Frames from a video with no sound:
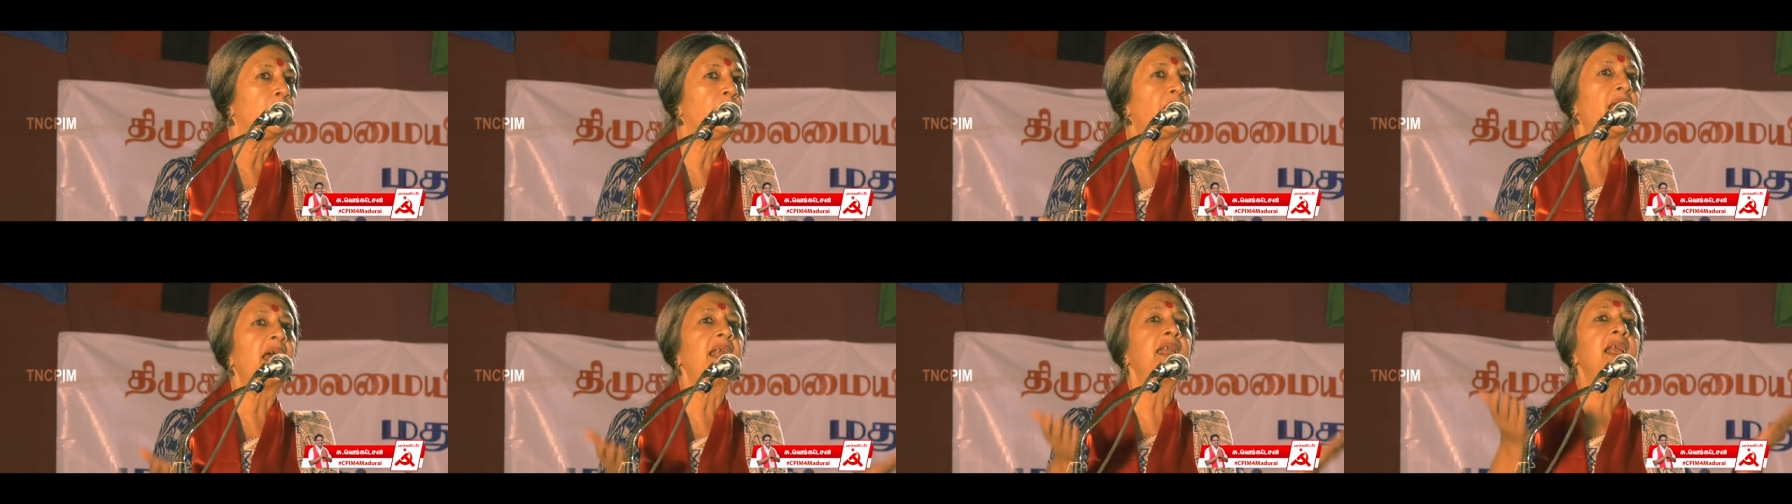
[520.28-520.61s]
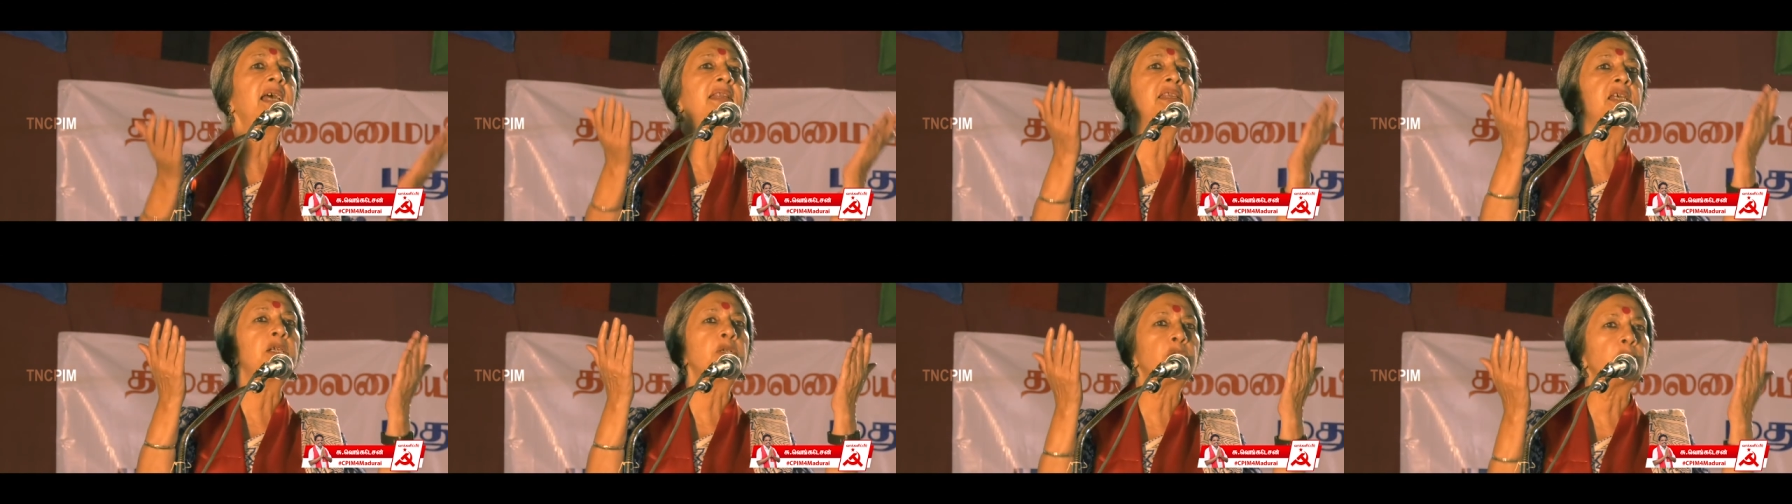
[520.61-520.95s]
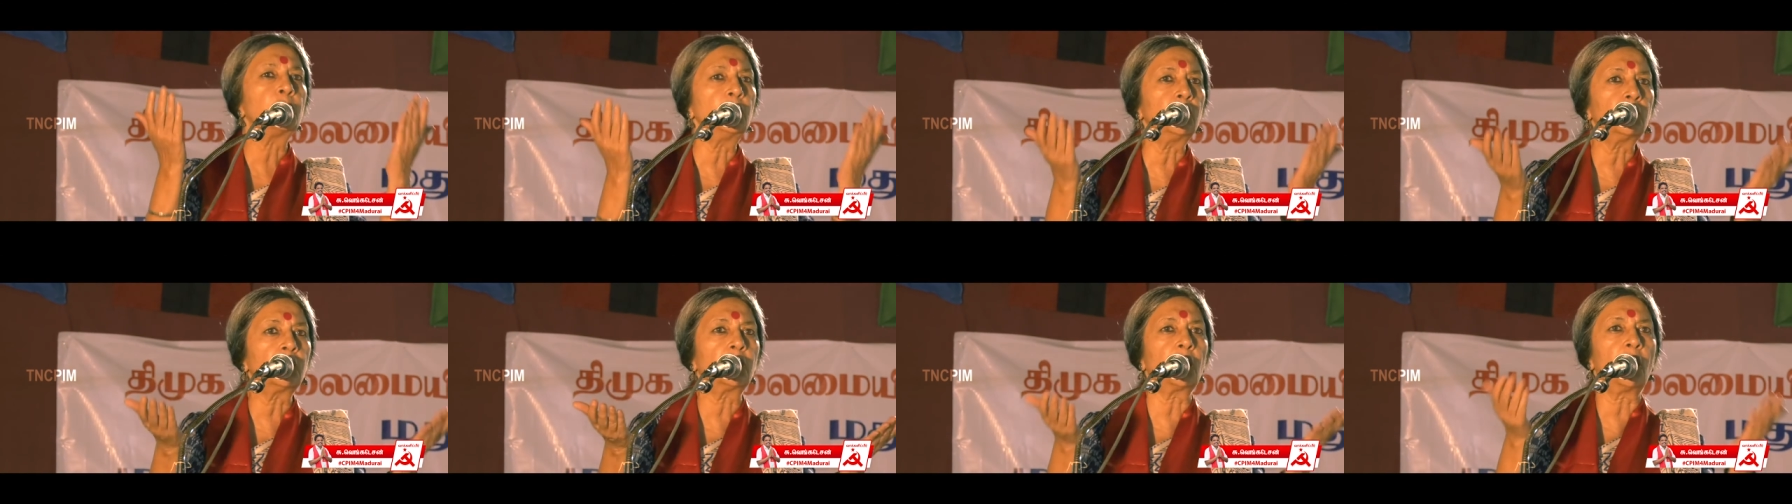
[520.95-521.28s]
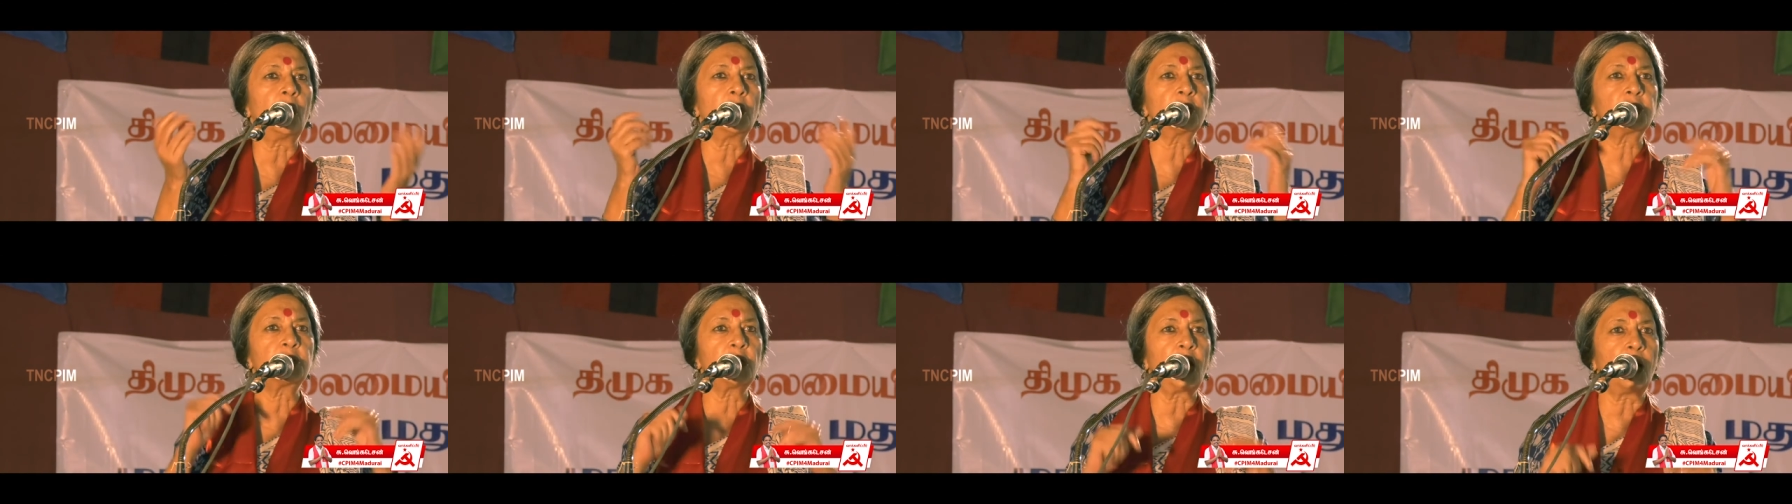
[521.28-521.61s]
where are the two
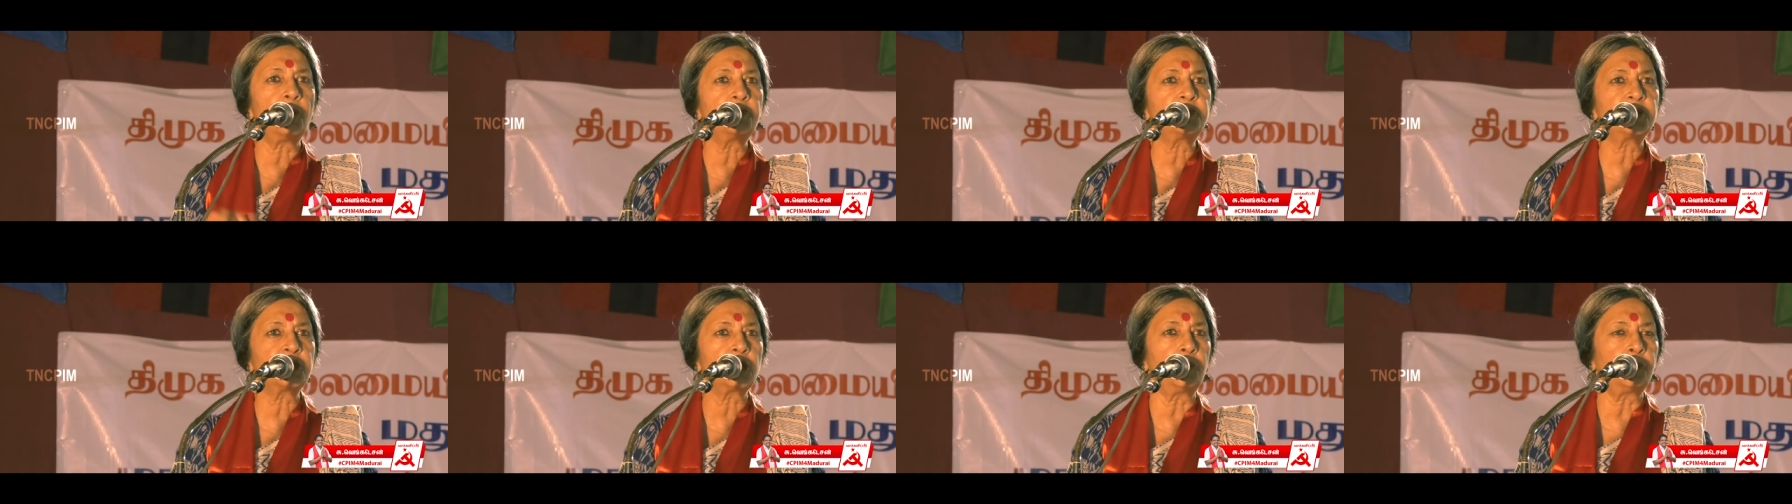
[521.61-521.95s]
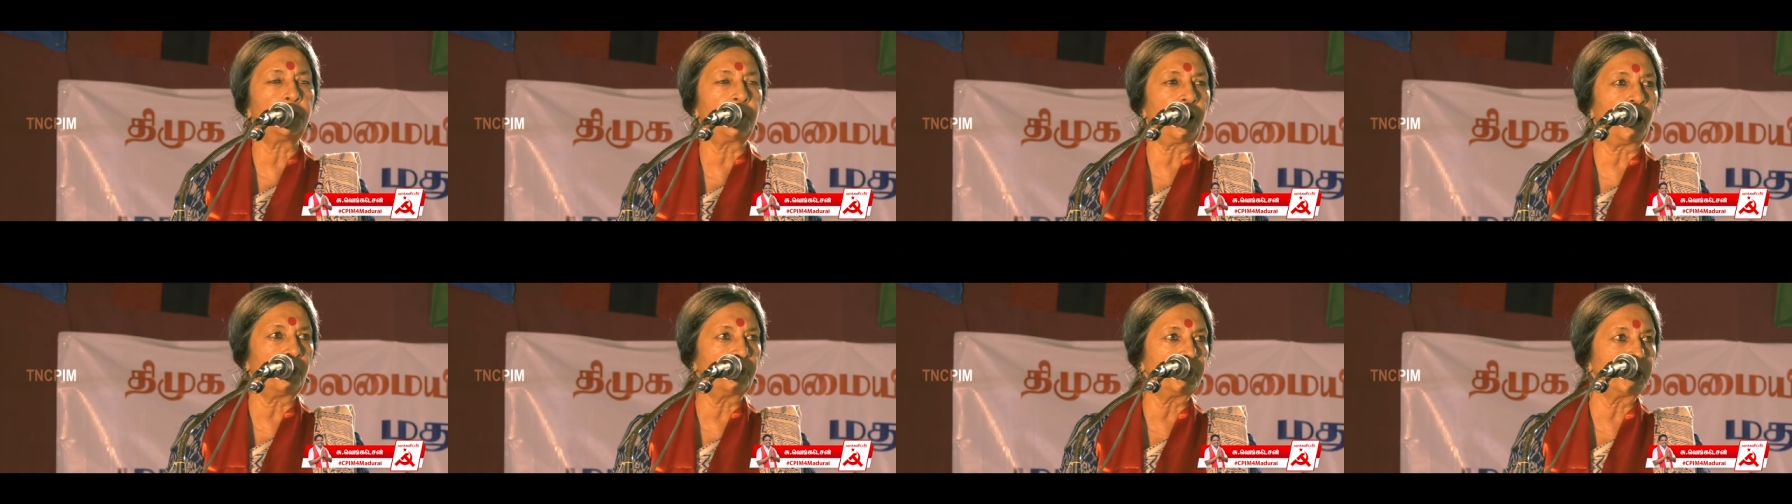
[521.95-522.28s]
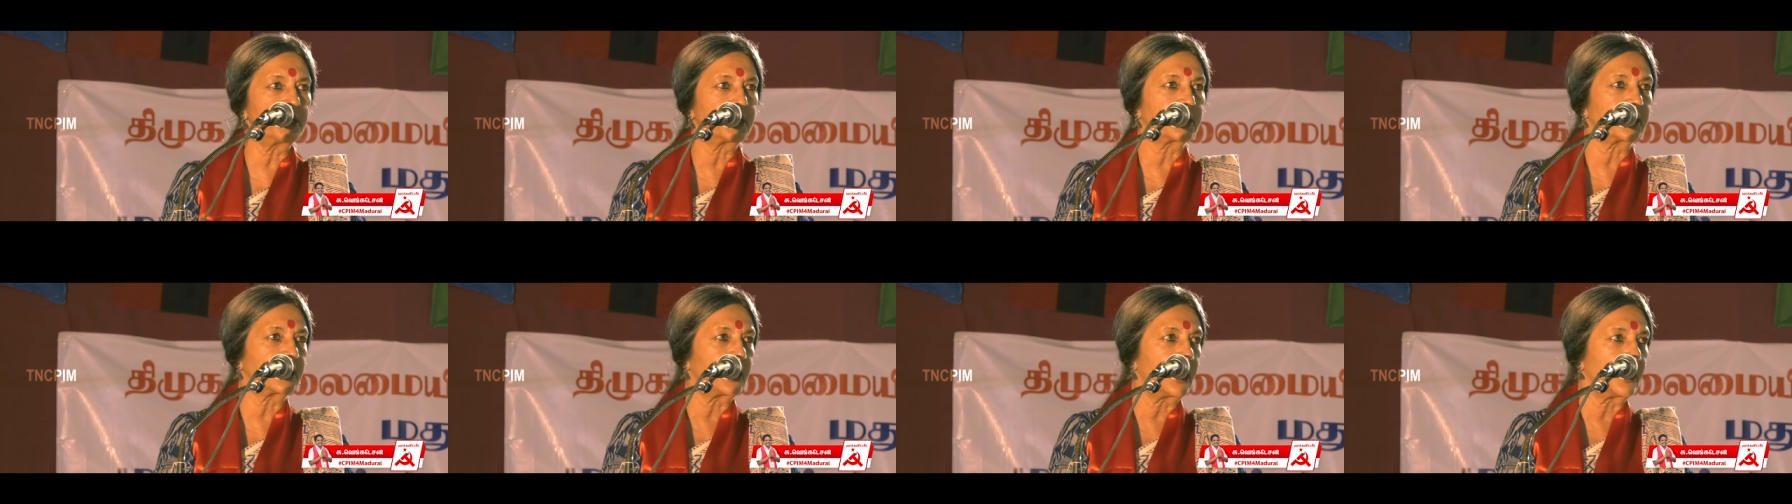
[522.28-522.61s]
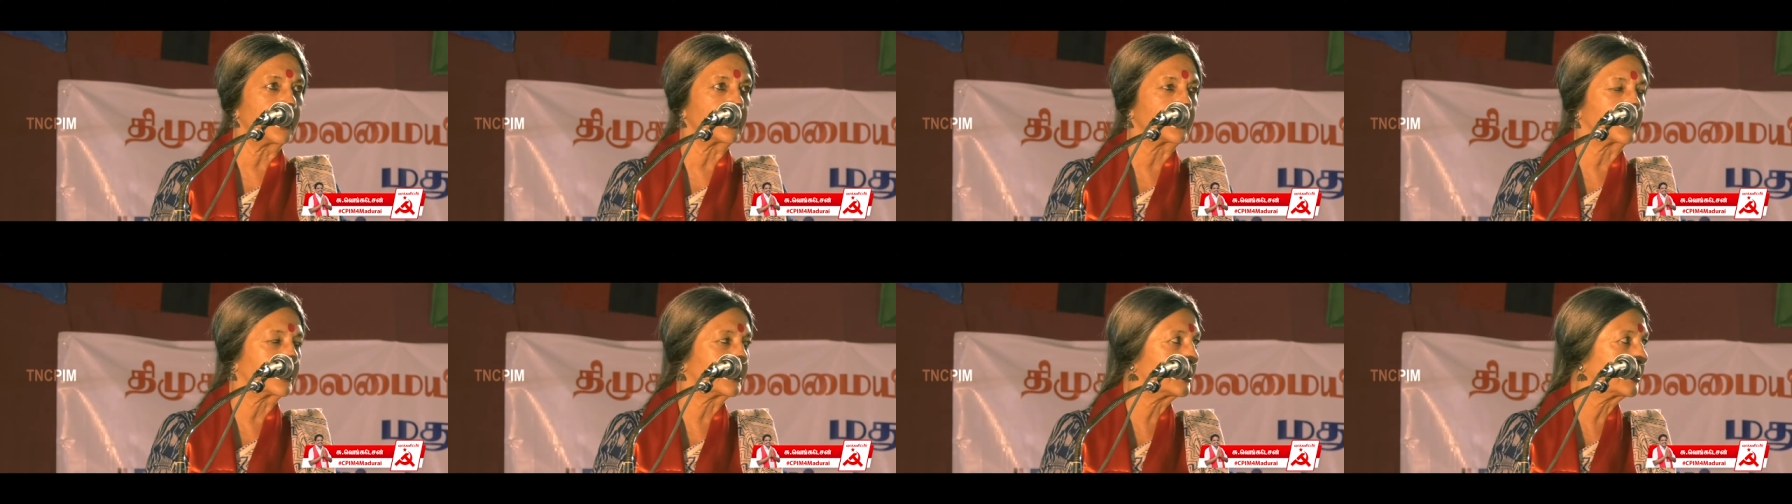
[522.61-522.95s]
crore jobs you promised
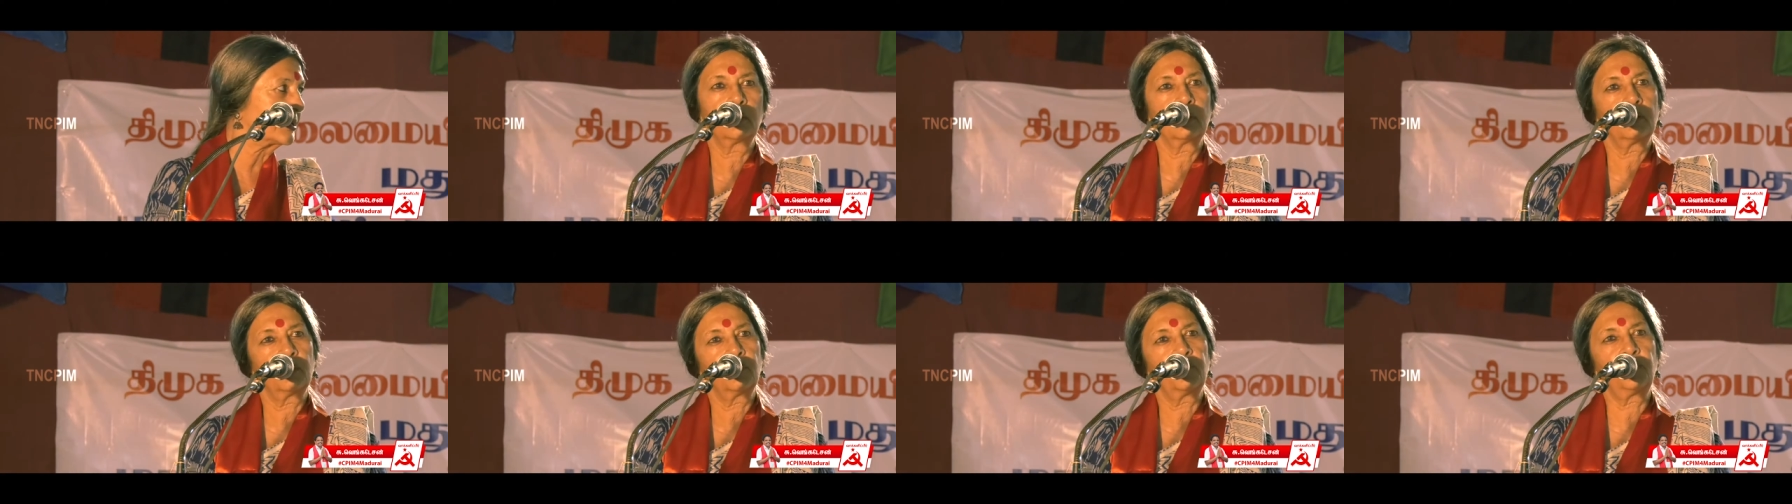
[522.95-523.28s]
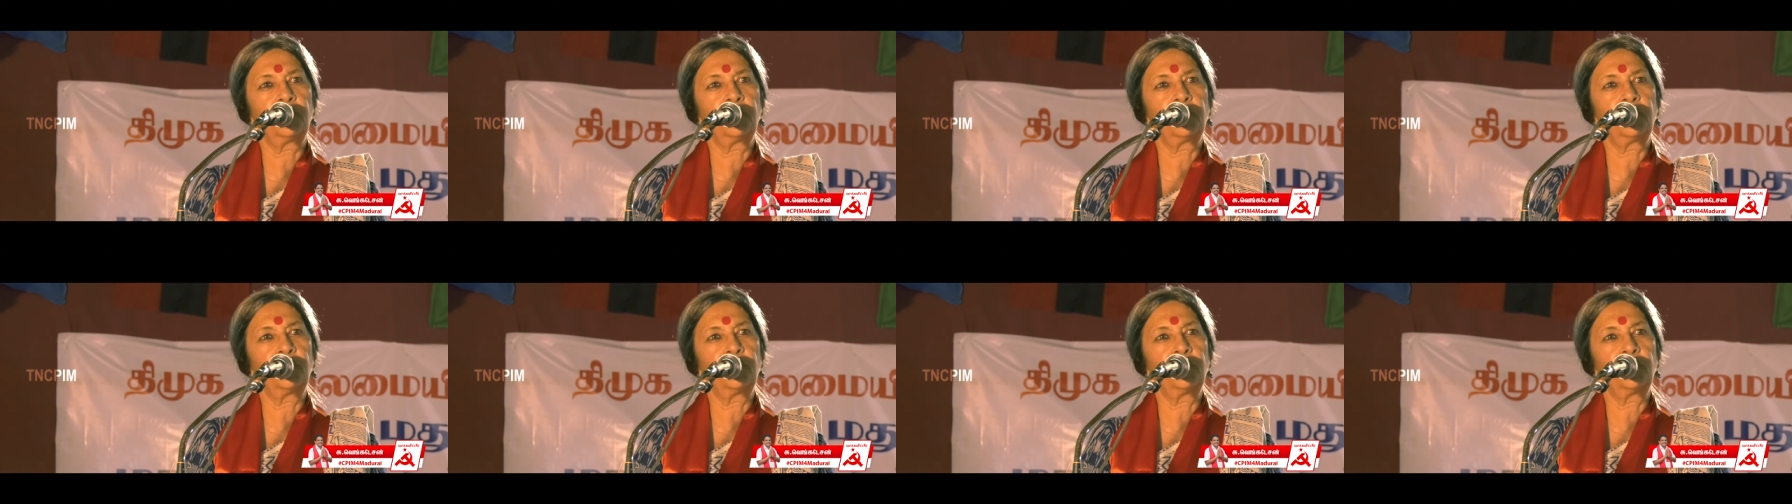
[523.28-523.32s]
us?